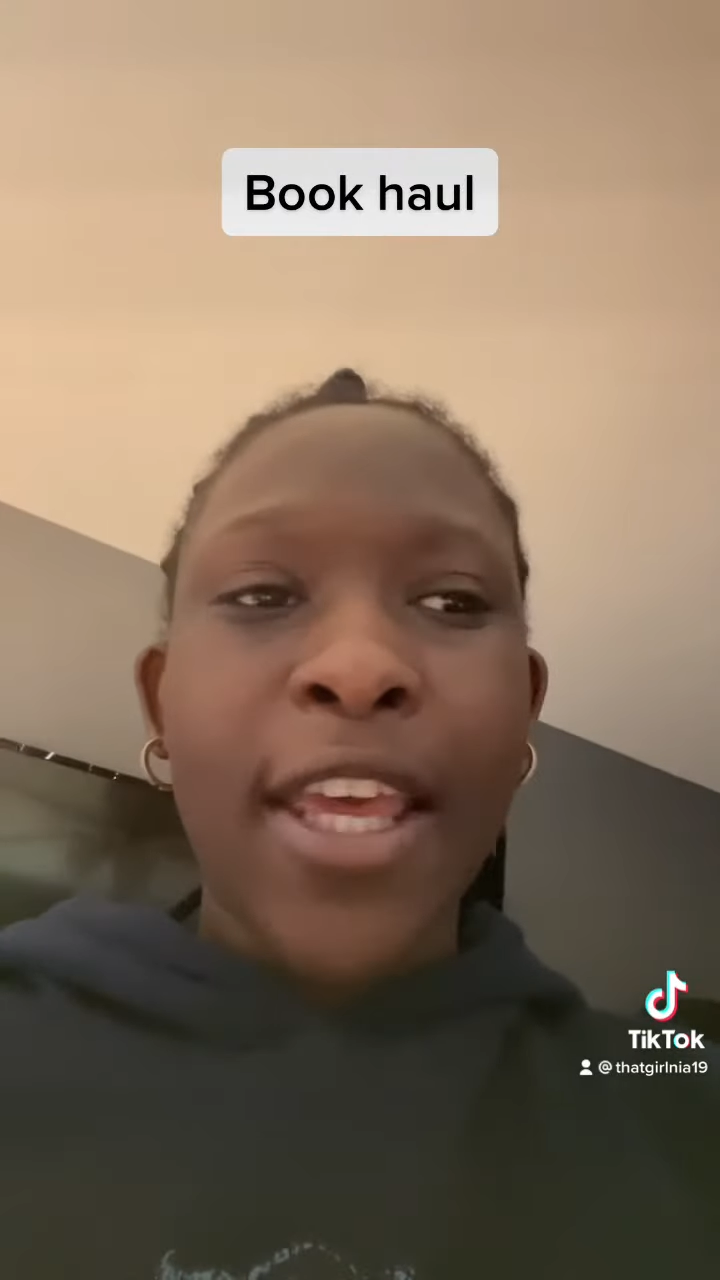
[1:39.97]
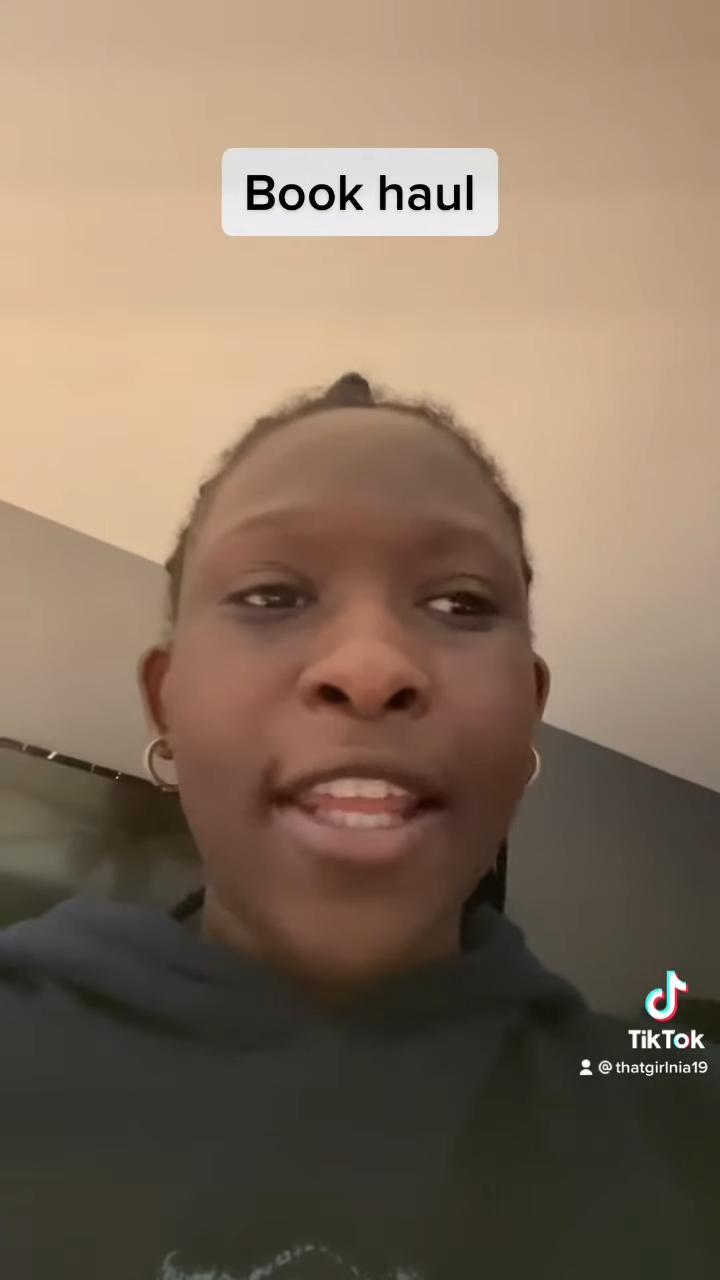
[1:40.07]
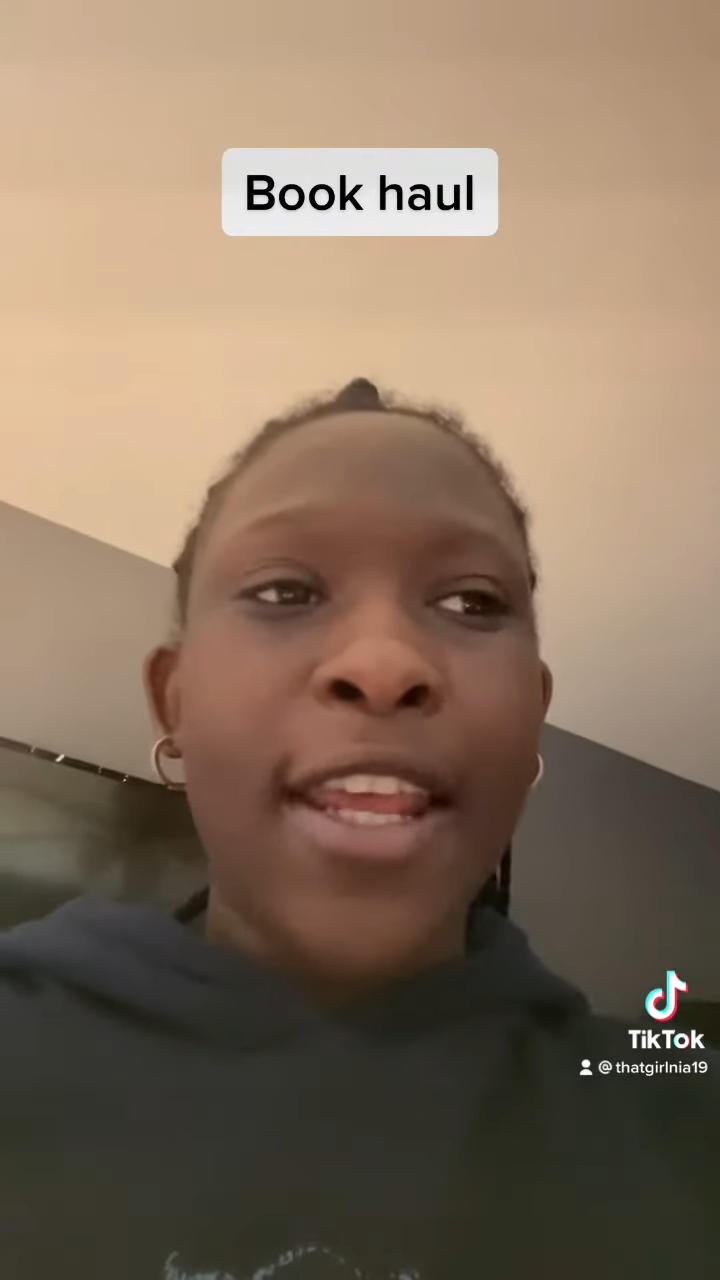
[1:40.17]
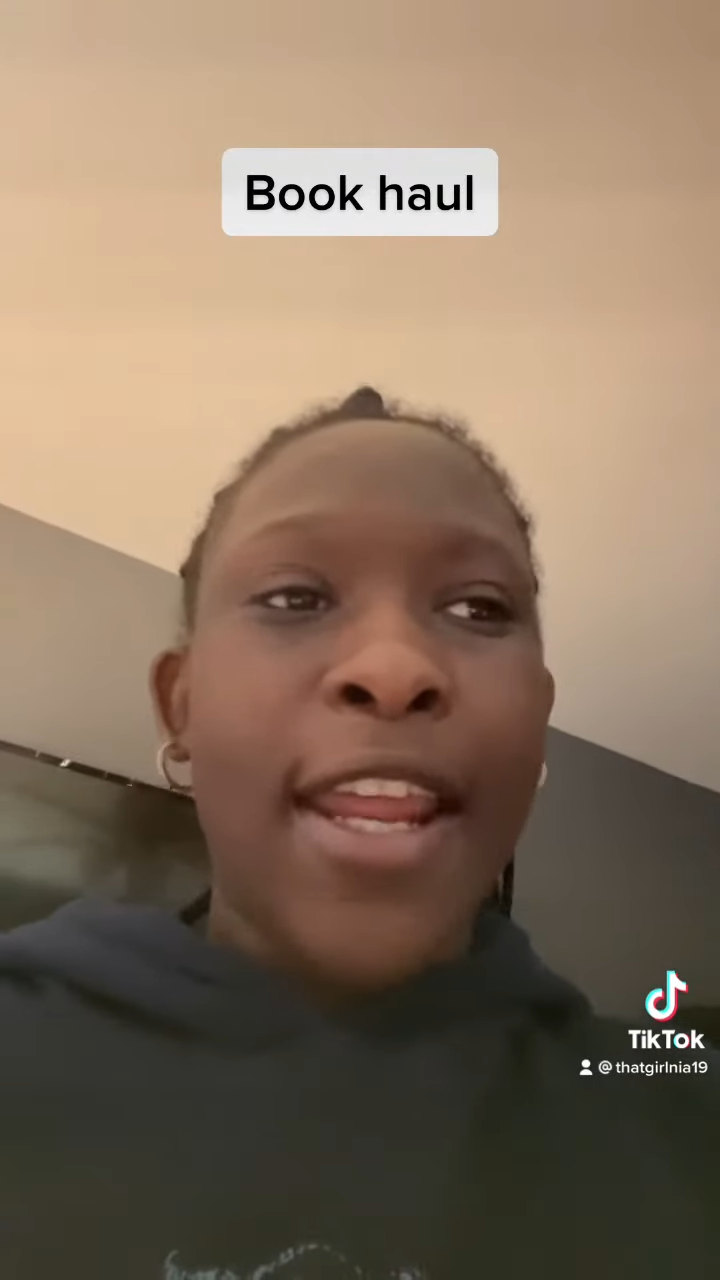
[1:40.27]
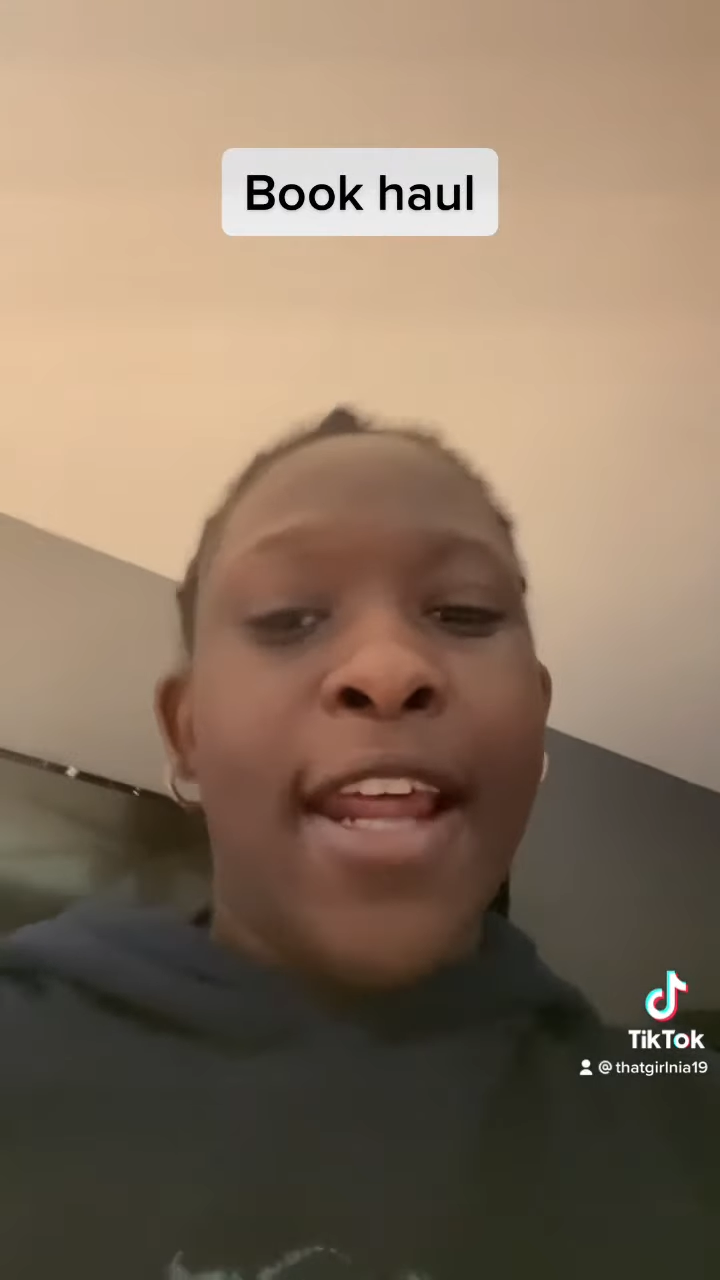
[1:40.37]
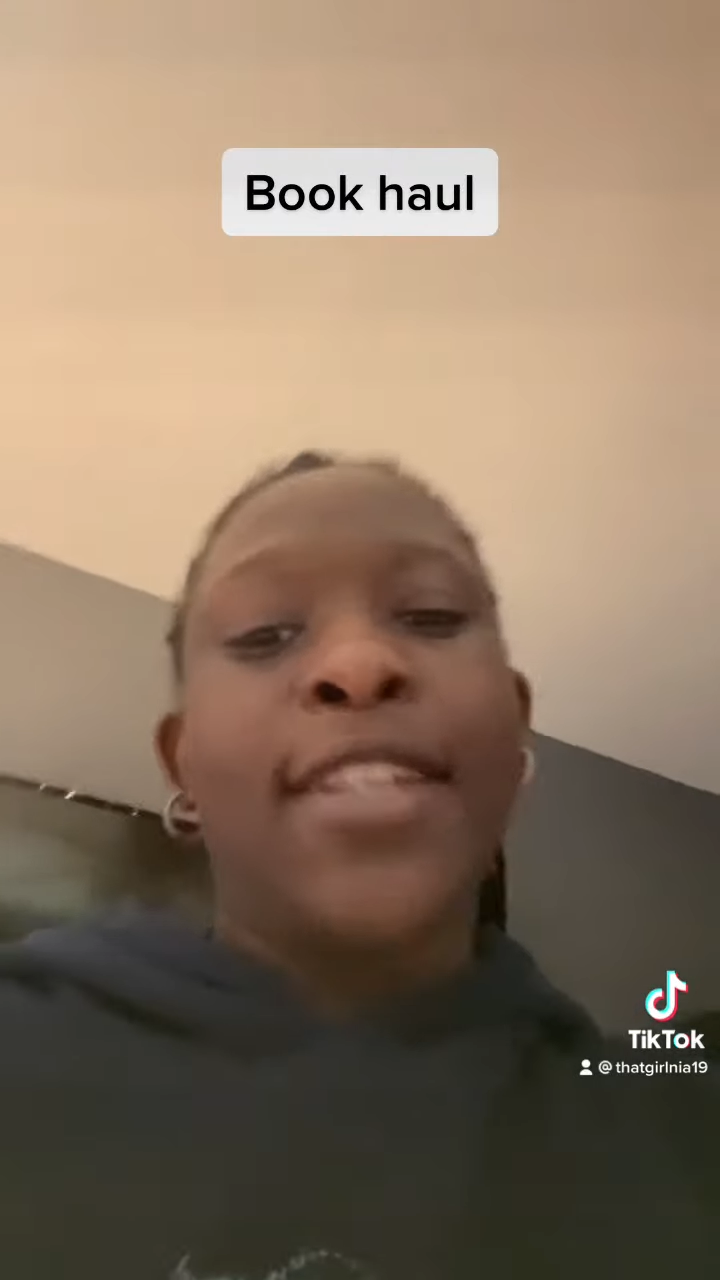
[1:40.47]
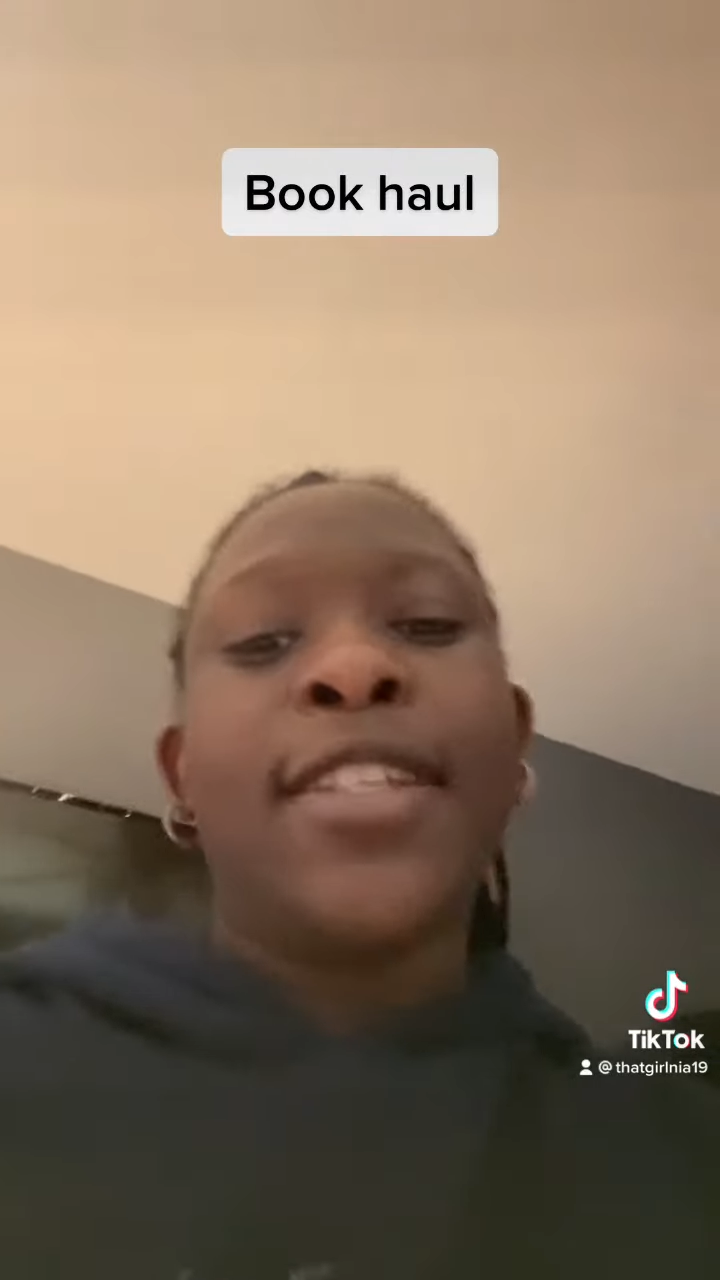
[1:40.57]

and then I